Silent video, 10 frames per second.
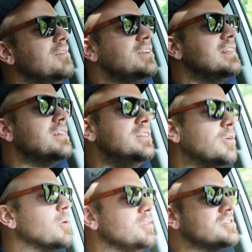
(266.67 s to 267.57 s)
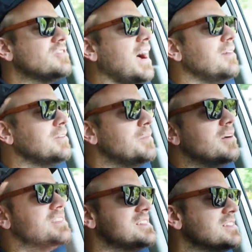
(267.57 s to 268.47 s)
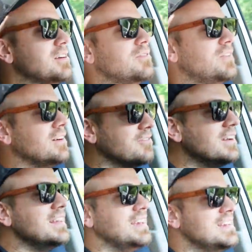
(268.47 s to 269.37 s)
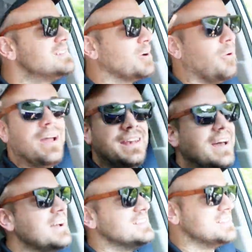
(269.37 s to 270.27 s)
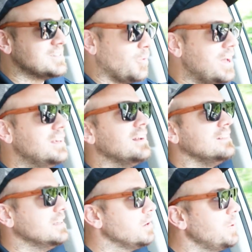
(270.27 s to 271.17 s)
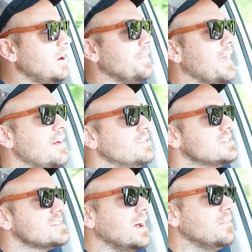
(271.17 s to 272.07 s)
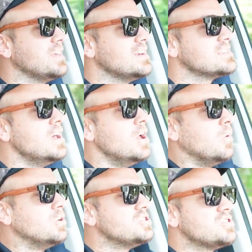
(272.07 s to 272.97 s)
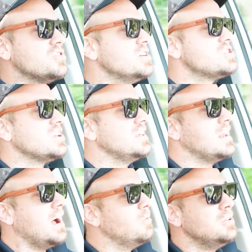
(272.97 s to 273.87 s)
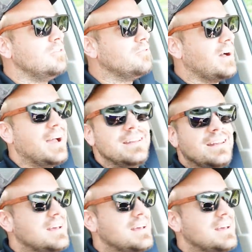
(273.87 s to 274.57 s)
even in the normal driving mode, the steering feel really is quite nice. It's weighted a little bit on the heavier side of things, which is traditionally not what you find in